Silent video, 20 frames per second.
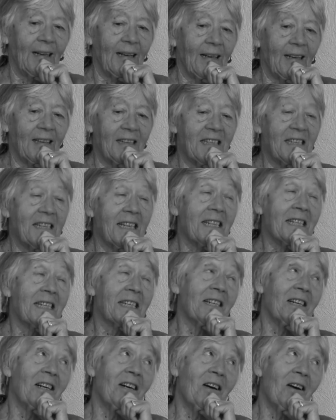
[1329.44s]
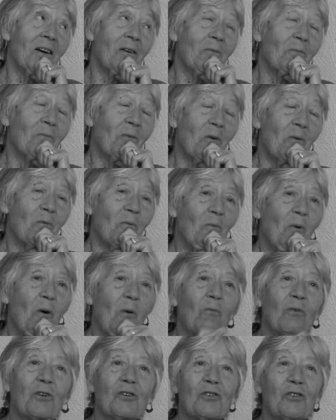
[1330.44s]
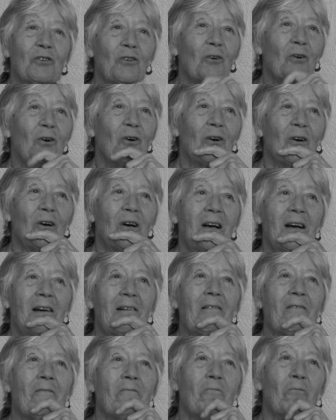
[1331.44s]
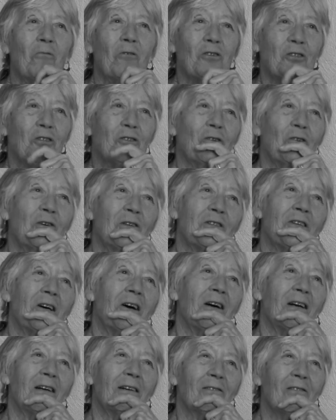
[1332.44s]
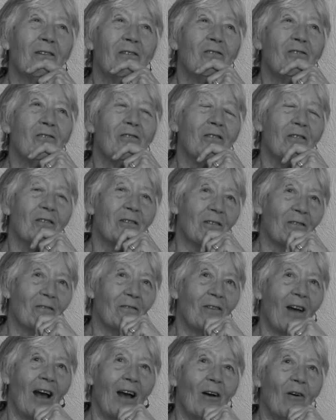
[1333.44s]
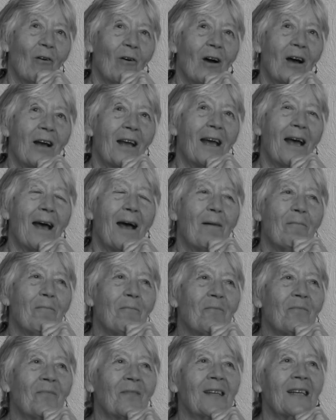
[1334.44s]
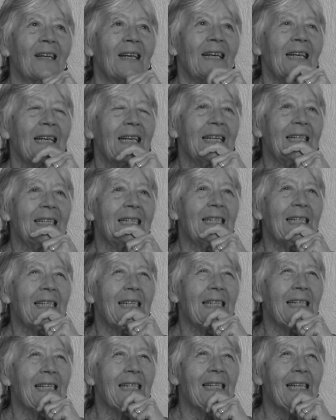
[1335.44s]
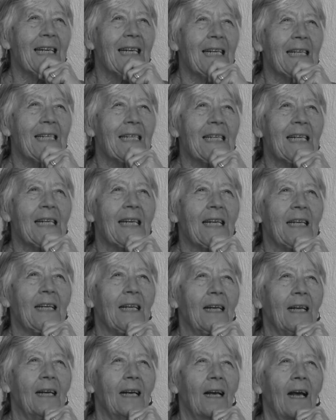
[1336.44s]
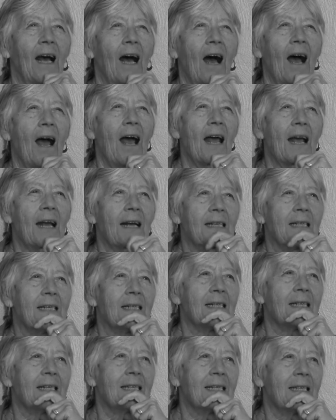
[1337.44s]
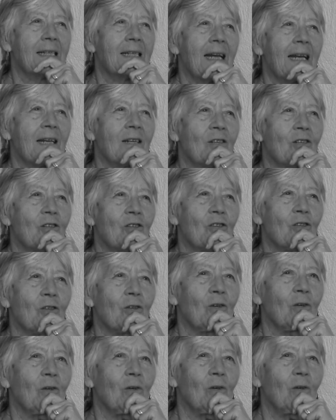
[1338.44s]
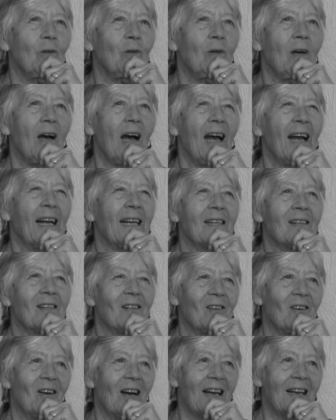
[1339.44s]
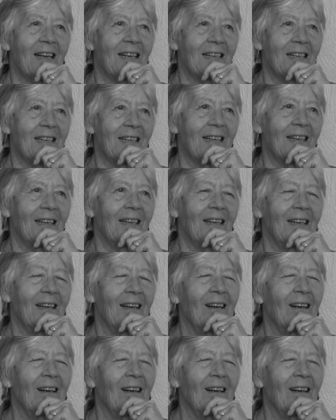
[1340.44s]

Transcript: I said to her, what's your diagnosis of how I am? And she said, existential anxiety.